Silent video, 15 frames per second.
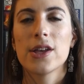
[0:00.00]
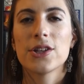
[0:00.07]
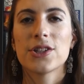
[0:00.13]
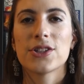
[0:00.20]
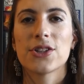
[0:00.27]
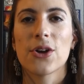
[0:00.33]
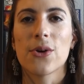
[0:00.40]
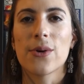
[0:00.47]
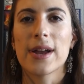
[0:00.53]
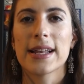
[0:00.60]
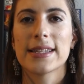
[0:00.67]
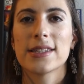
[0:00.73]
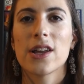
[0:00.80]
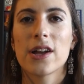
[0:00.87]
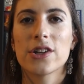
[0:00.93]
so
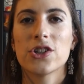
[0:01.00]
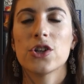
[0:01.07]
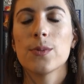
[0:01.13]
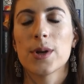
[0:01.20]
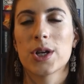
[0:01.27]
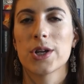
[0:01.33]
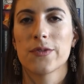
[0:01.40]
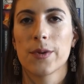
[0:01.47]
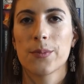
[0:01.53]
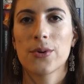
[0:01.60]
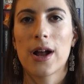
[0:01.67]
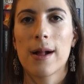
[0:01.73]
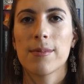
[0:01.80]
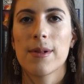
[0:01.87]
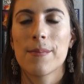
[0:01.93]
it's not too much of a
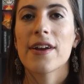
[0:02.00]
problem.